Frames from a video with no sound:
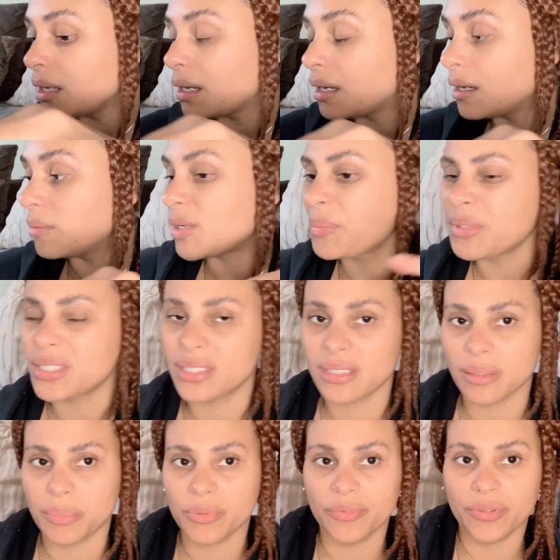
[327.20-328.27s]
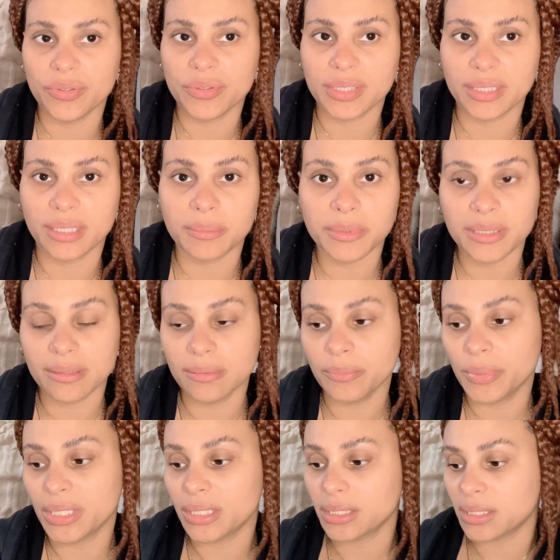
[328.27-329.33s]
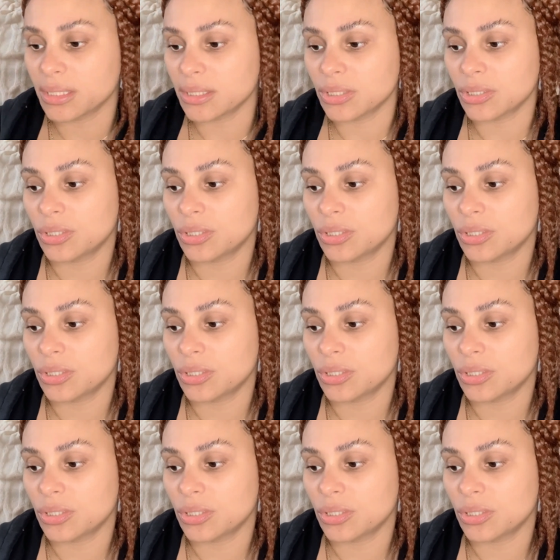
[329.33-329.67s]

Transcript: I'm gonna skip a few steps because this is